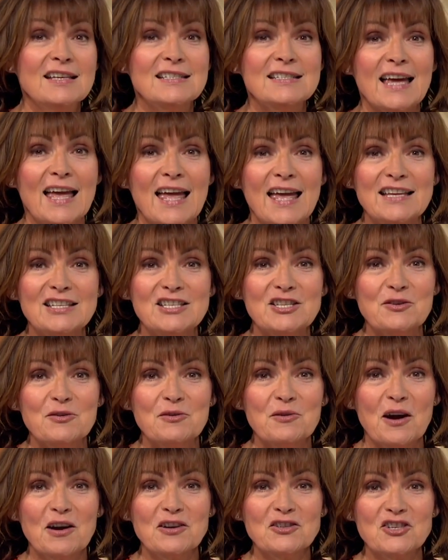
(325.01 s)
to head
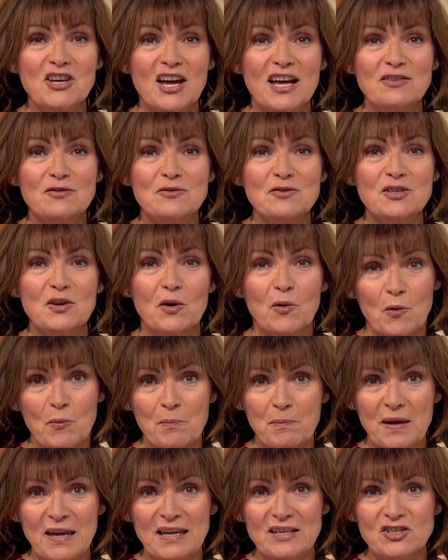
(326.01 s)
to our channel's
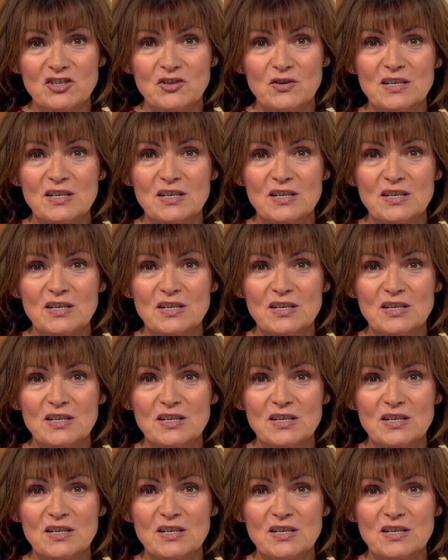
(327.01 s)
homepage